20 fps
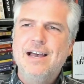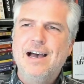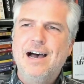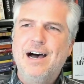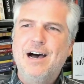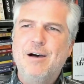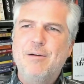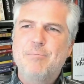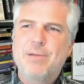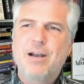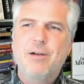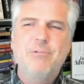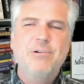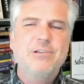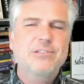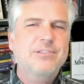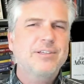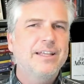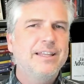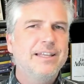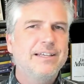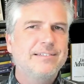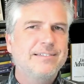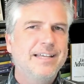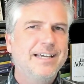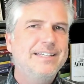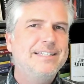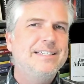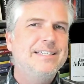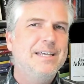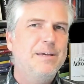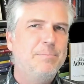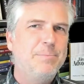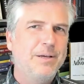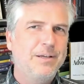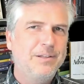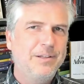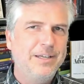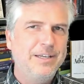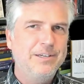Uh, but I will say this: they
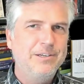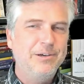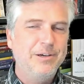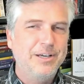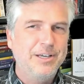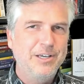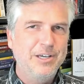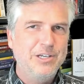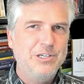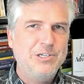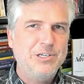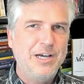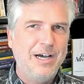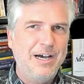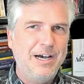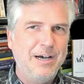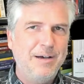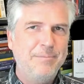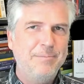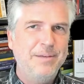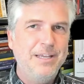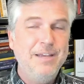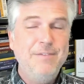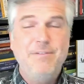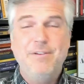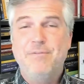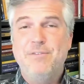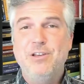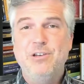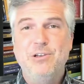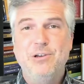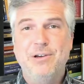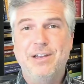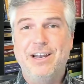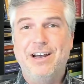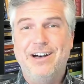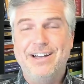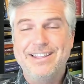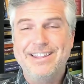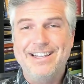typically do a good job, even if you do it
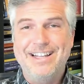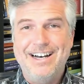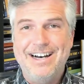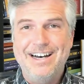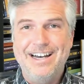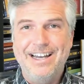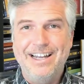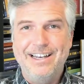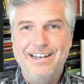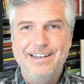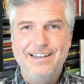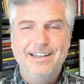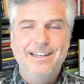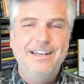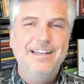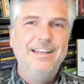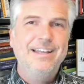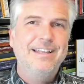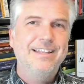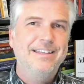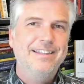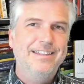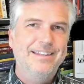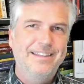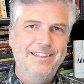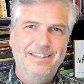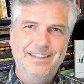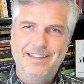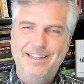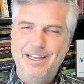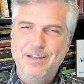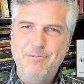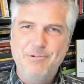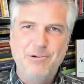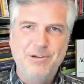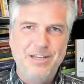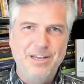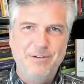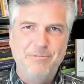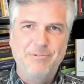online. They will
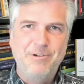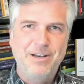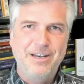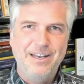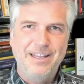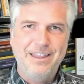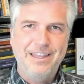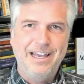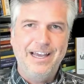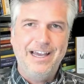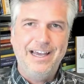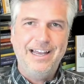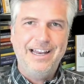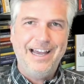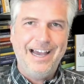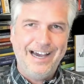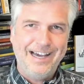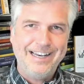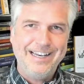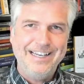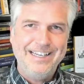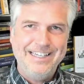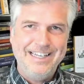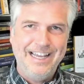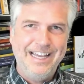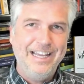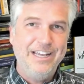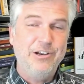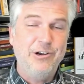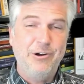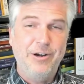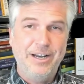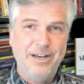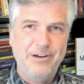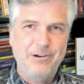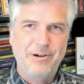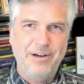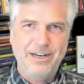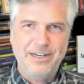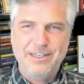get rid of that out of date or
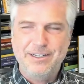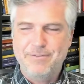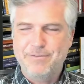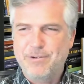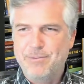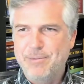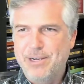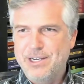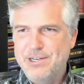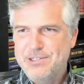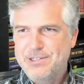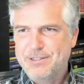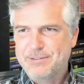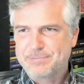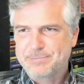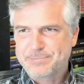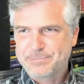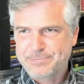incorrect information.